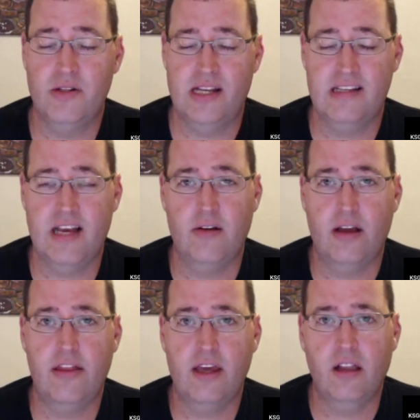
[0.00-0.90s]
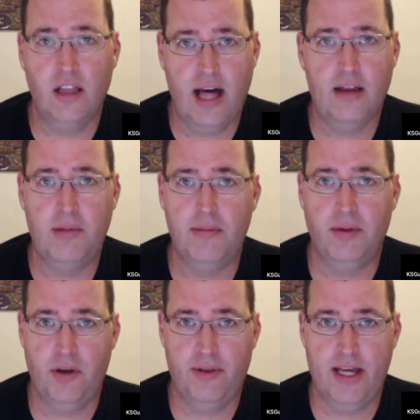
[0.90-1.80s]
that sound, I think a lot of
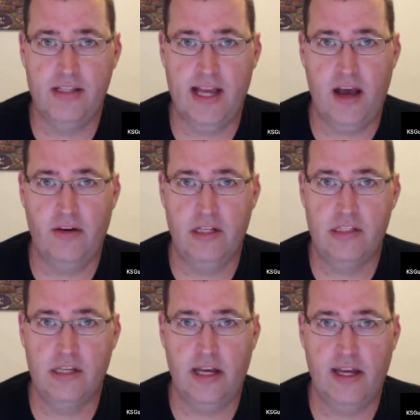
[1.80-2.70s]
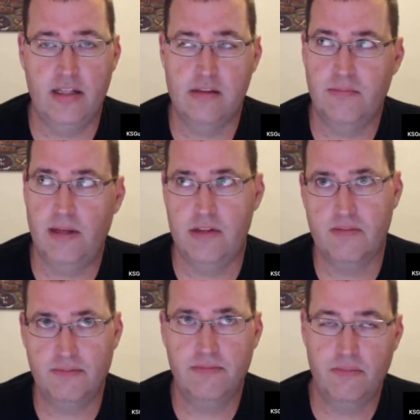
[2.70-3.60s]
people know that sound. It's
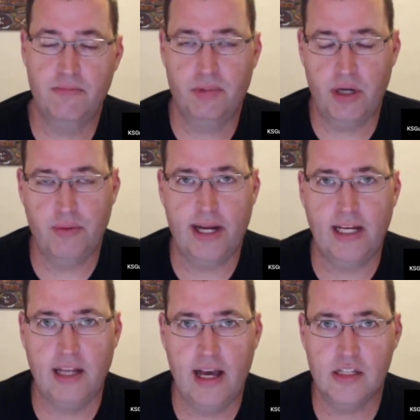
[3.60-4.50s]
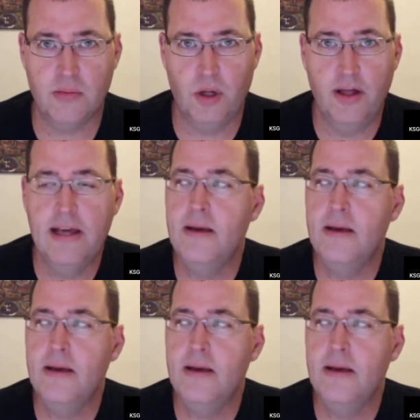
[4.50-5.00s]
pretty recognizable.